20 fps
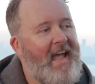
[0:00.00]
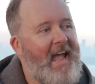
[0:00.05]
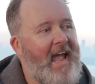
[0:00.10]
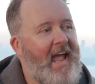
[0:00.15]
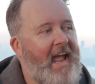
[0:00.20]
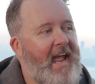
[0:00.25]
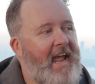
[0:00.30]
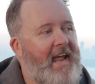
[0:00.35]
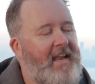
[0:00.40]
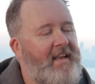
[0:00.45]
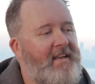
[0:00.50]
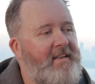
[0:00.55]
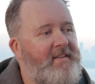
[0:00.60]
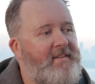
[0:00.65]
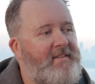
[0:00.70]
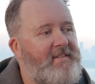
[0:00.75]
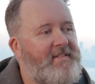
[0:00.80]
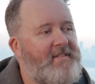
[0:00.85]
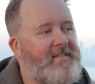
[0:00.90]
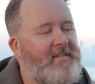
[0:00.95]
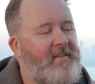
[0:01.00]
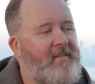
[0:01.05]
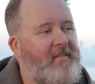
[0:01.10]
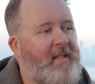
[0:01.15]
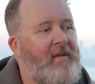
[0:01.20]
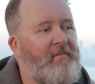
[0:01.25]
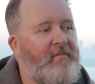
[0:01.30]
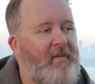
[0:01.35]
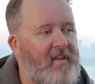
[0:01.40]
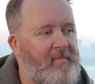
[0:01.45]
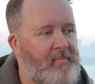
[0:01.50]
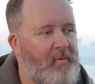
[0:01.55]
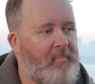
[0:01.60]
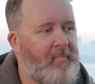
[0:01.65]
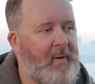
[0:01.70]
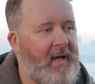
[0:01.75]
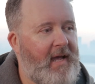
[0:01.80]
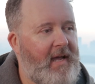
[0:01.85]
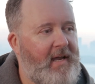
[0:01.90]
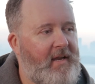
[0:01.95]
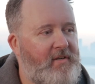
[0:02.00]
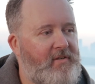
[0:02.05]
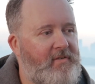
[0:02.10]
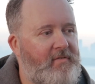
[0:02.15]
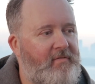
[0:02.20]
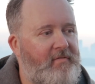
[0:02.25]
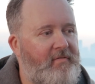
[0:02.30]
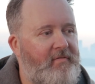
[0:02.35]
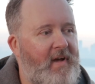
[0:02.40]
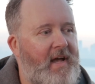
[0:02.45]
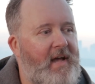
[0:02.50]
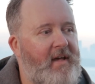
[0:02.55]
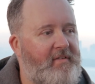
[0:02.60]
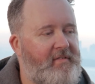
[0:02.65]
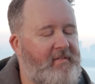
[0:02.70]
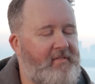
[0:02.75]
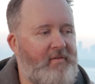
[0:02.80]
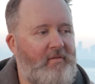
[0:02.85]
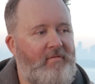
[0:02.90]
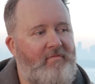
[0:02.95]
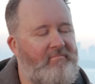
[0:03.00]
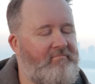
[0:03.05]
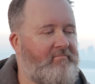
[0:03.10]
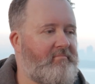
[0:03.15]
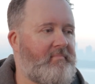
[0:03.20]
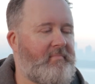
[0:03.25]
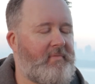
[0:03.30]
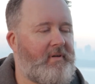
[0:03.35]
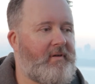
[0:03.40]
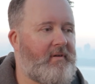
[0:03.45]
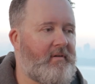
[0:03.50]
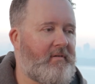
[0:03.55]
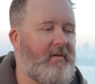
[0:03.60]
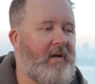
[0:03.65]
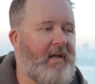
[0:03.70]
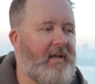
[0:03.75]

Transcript: And that Facebook page fast sort of,